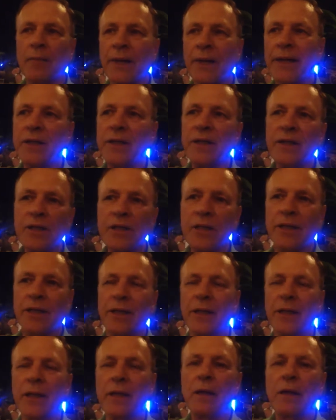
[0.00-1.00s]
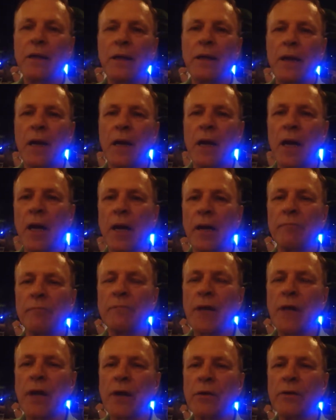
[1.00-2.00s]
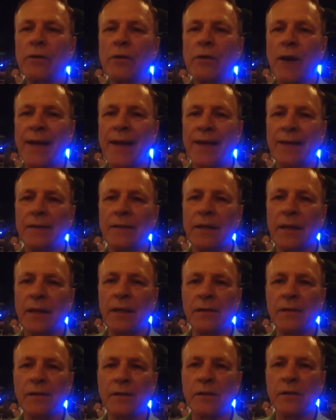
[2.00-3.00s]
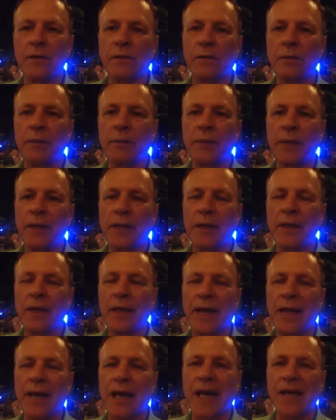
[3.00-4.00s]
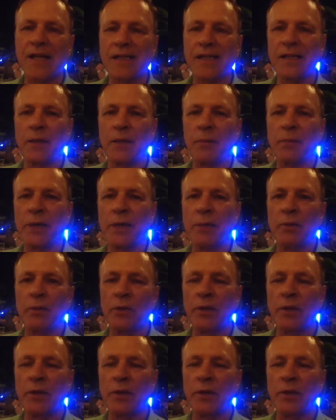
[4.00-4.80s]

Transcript: But initially, uh, no great need to be uh, hustling people.